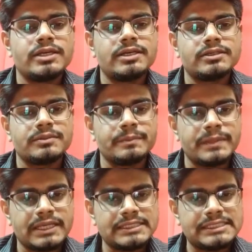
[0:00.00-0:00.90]
are
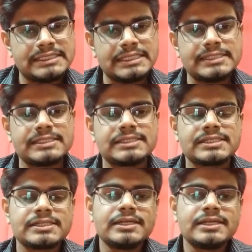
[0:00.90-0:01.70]
being changed